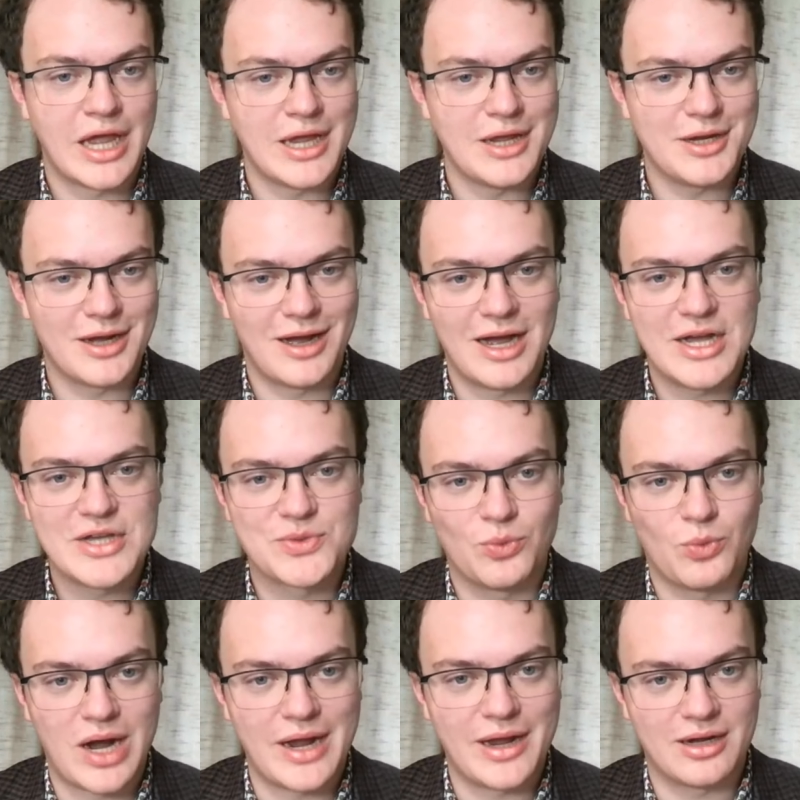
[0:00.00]
Hey guys,
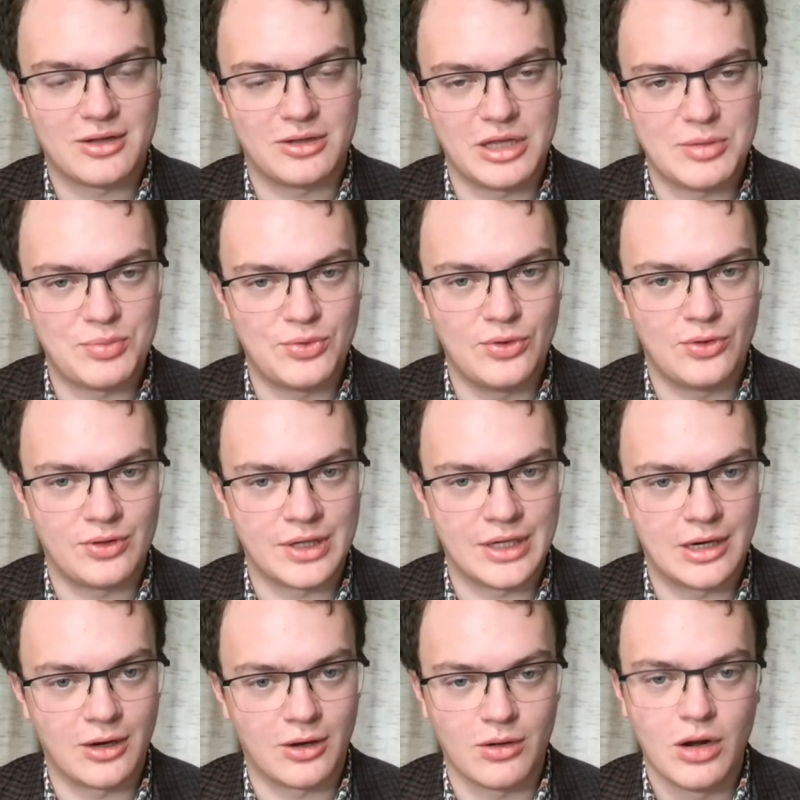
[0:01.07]
Wyatt Claypool
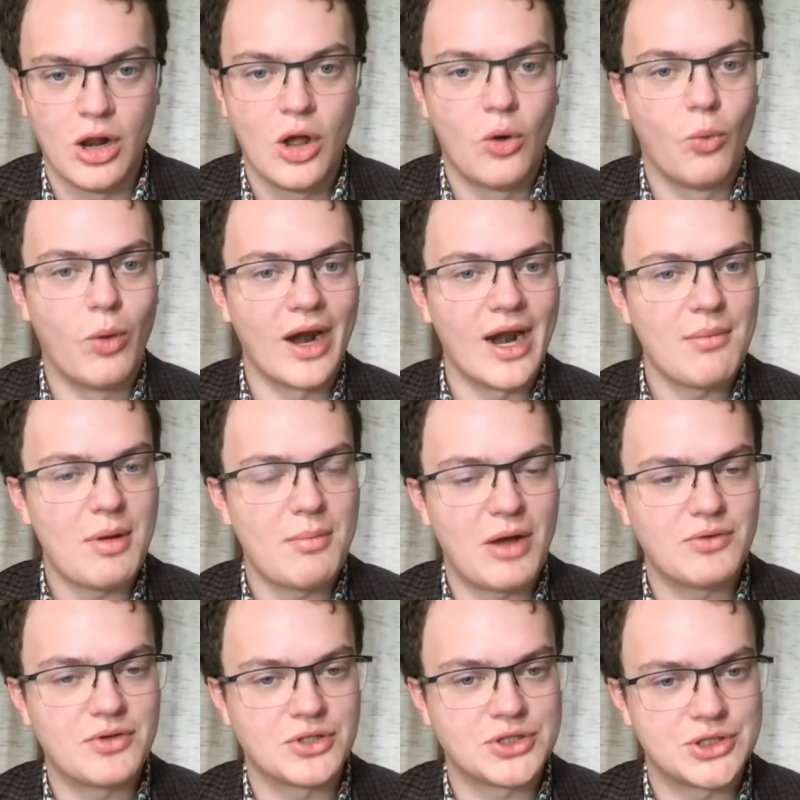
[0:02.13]
here. What I'm
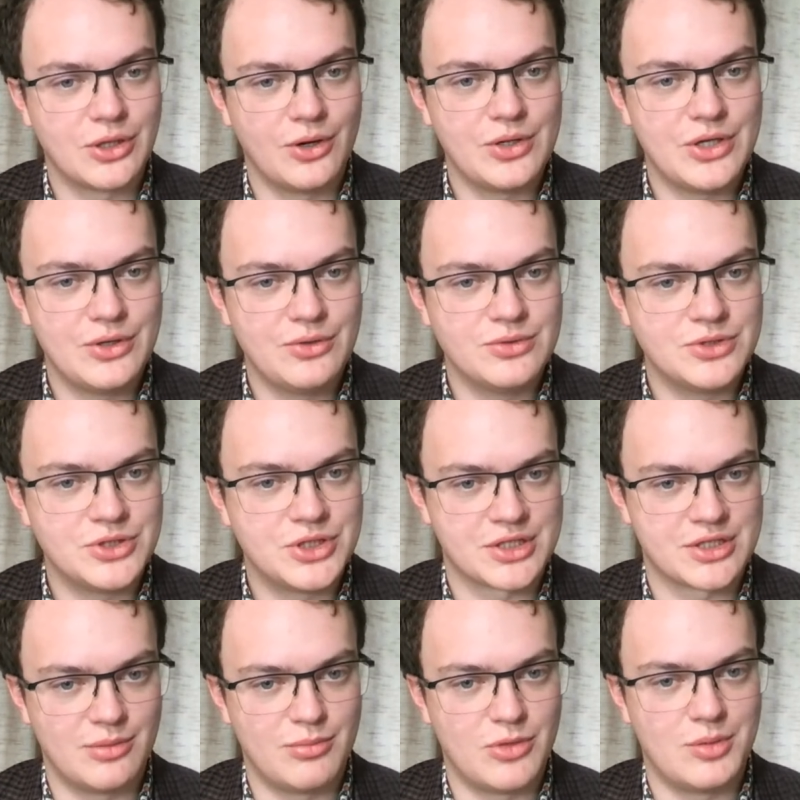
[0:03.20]
about to show you in
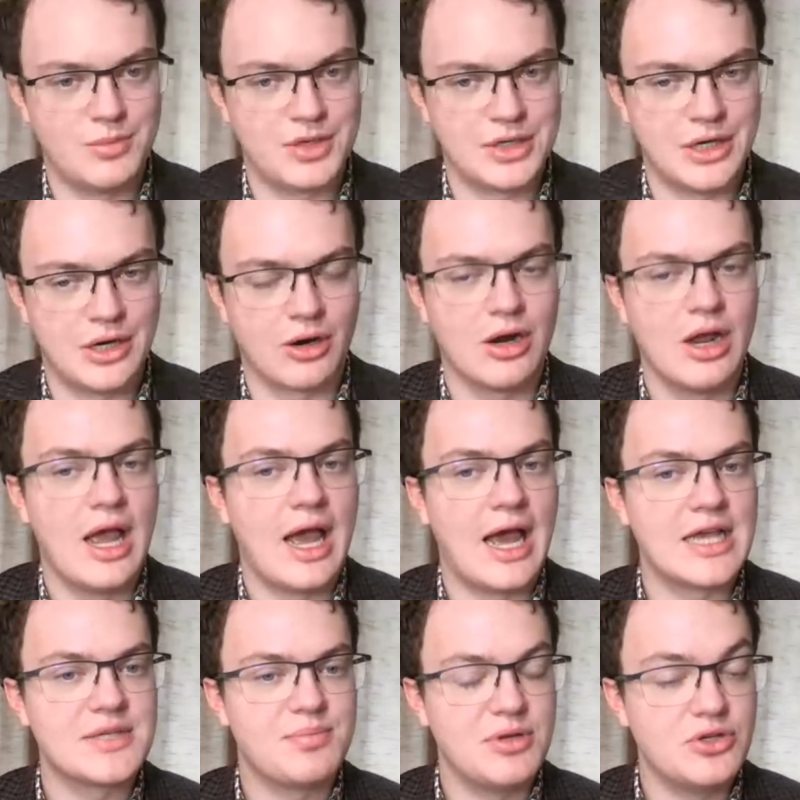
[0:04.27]
just a moment here
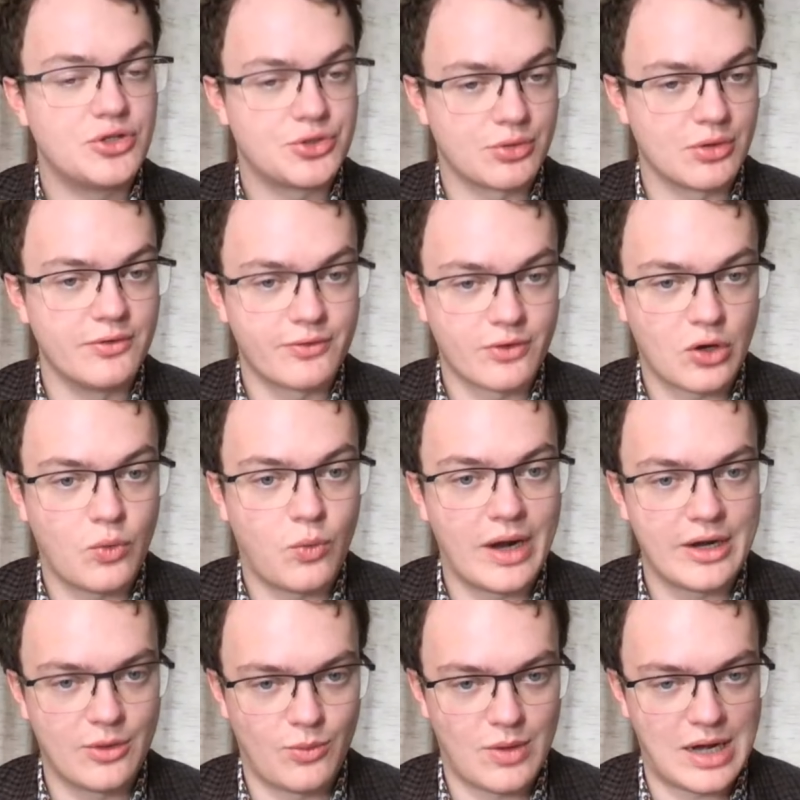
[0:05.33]
has been true for
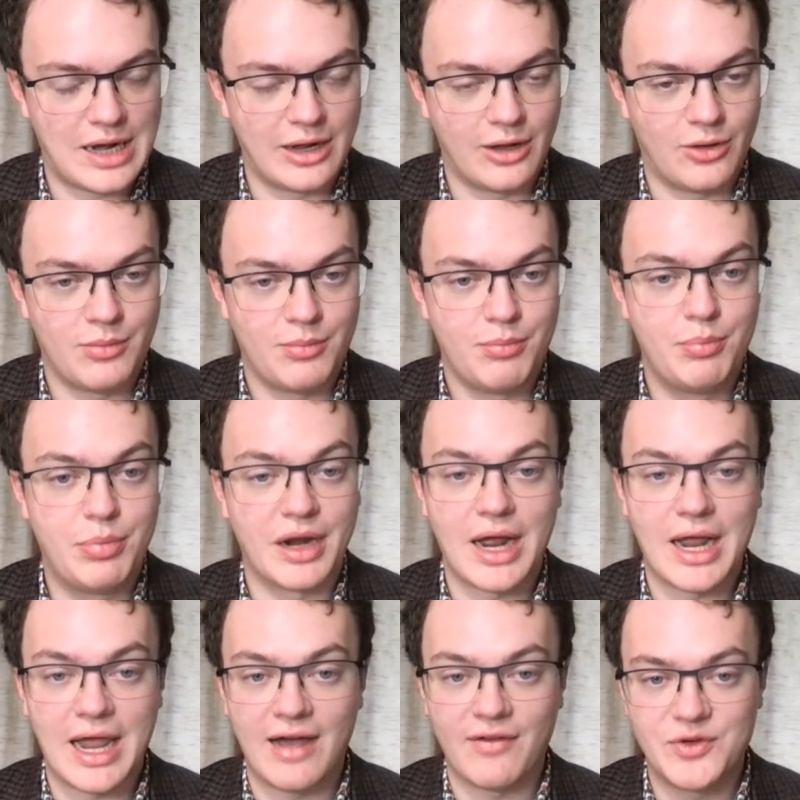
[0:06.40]
quite a while, but
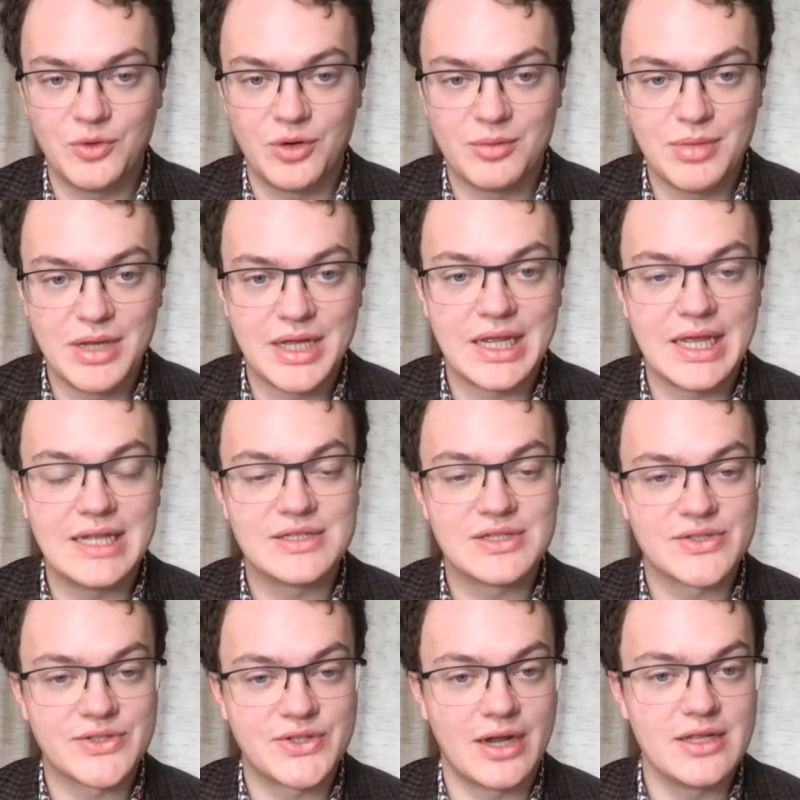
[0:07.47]
I have to admit it
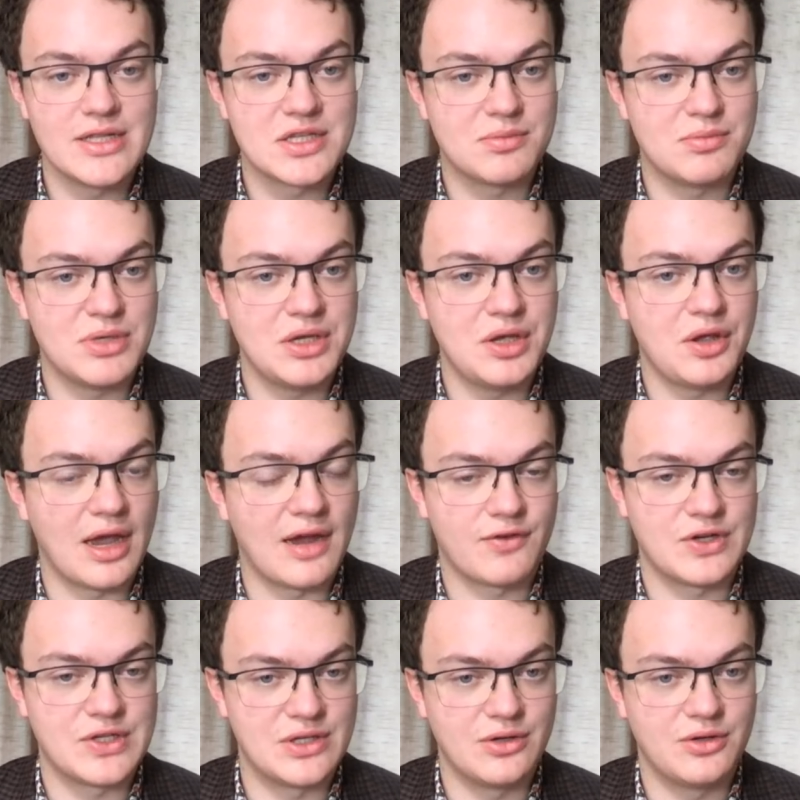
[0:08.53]
stuns me
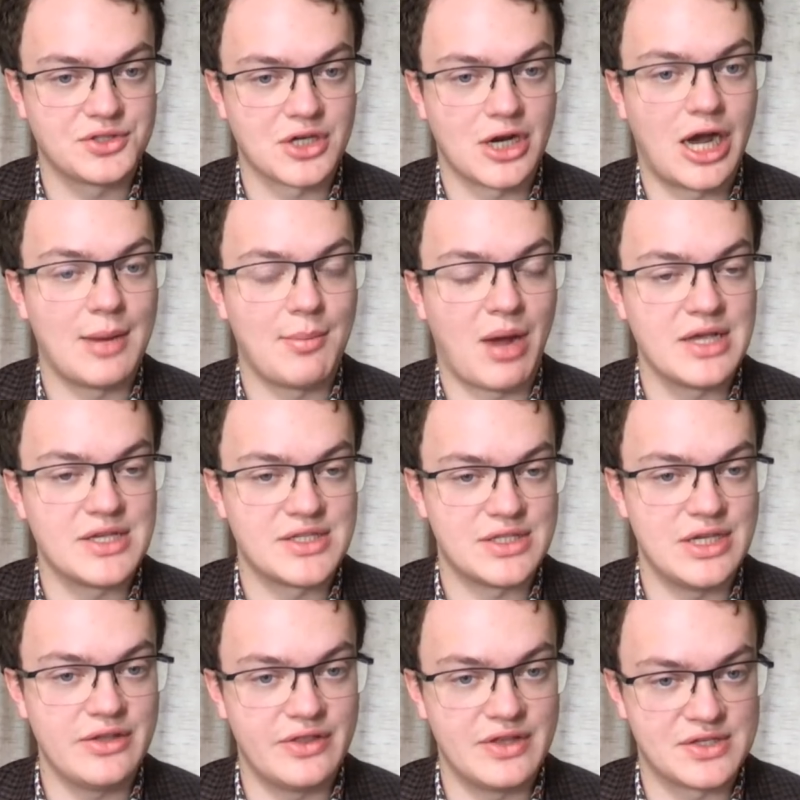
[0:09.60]
every single time I
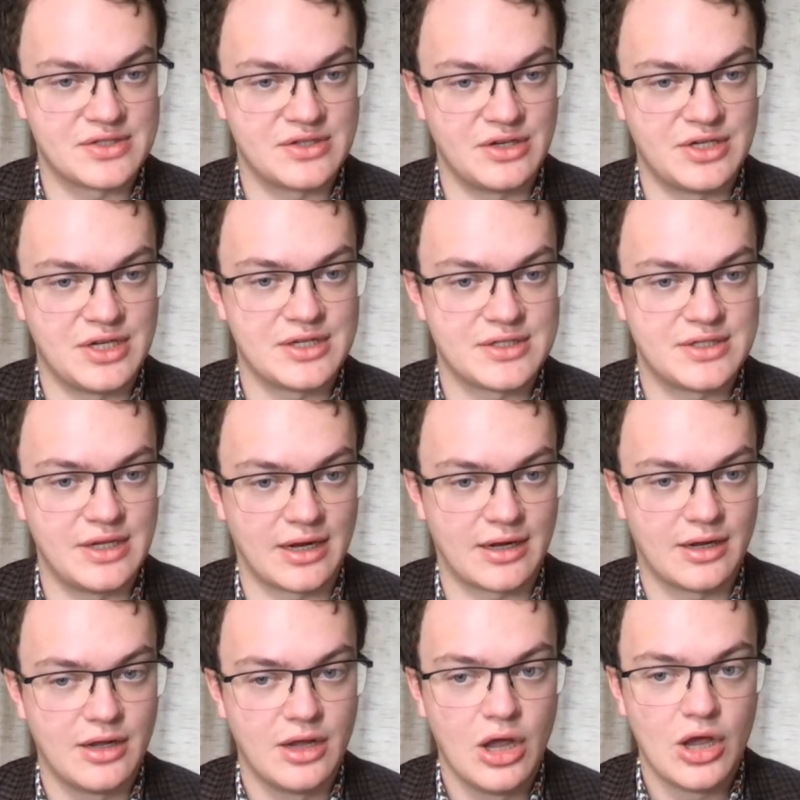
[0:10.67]
see this statistic.